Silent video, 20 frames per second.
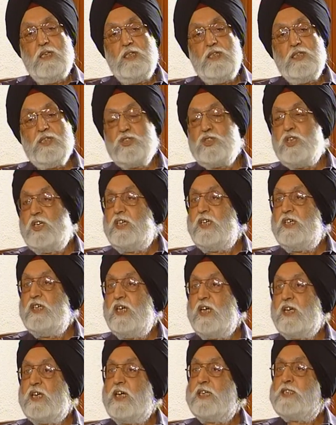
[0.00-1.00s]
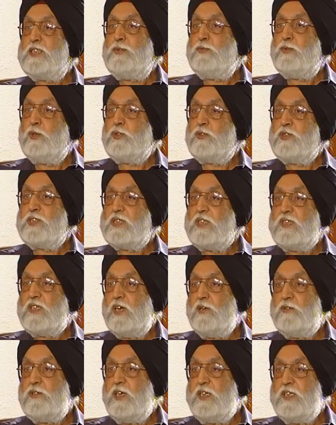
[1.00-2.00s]
eastern India, Ghazipur was the
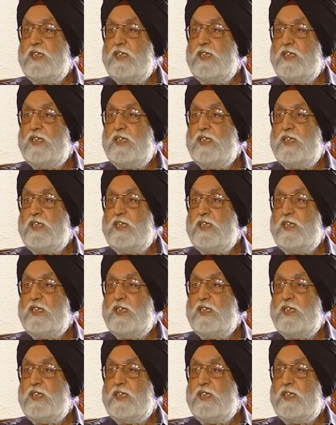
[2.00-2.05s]
town,